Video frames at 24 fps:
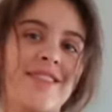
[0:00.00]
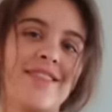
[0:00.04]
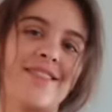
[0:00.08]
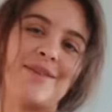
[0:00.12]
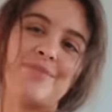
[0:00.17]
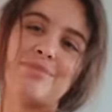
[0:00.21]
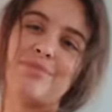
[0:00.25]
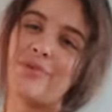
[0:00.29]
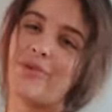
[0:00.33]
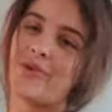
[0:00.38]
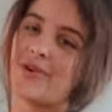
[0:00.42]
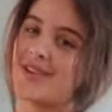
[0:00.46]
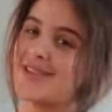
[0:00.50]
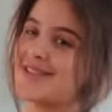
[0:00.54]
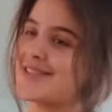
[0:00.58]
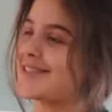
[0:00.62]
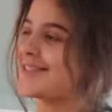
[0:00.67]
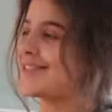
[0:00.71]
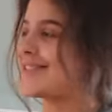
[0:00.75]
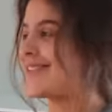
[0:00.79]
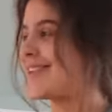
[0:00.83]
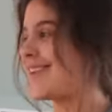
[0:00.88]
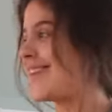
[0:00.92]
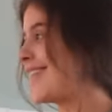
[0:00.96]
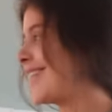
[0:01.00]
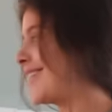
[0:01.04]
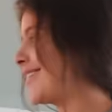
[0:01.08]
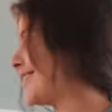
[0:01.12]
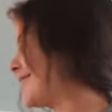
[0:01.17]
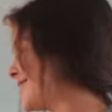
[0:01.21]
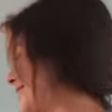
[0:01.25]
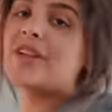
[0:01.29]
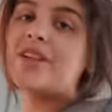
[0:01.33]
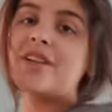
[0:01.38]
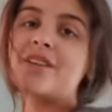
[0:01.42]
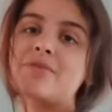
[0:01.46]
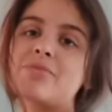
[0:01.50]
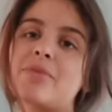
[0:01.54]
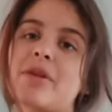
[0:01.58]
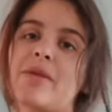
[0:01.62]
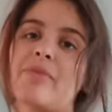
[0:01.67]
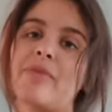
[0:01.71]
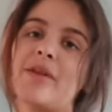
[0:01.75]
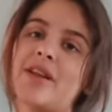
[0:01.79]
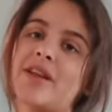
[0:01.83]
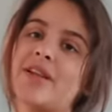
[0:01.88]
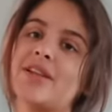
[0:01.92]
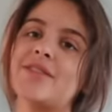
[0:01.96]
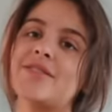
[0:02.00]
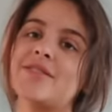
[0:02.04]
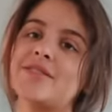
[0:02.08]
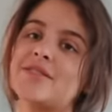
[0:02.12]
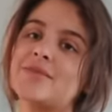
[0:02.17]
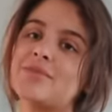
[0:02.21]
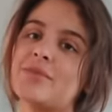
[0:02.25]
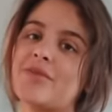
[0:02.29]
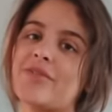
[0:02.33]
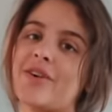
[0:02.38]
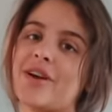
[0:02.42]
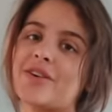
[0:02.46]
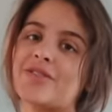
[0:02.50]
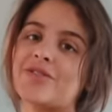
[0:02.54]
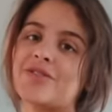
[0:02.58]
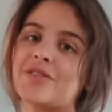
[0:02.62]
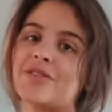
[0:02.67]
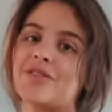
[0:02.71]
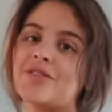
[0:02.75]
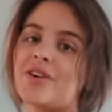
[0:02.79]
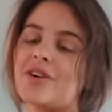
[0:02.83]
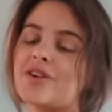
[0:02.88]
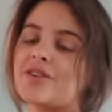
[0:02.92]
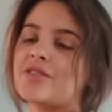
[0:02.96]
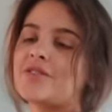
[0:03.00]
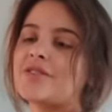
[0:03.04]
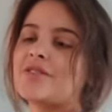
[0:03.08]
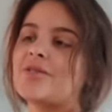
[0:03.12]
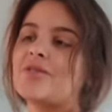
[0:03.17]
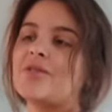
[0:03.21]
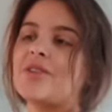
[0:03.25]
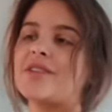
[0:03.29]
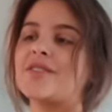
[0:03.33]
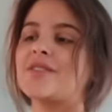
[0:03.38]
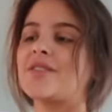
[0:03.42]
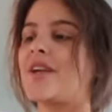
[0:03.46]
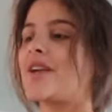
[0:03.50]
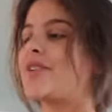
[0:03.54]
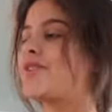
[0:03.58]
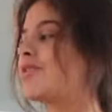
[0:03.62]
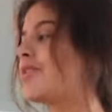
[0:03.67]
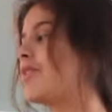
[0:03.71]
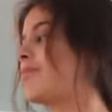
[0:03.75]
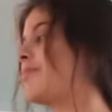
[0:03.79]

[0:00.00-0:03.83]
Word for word: the boys today. I feel like it's been a minute since we've actually talked, so let's catch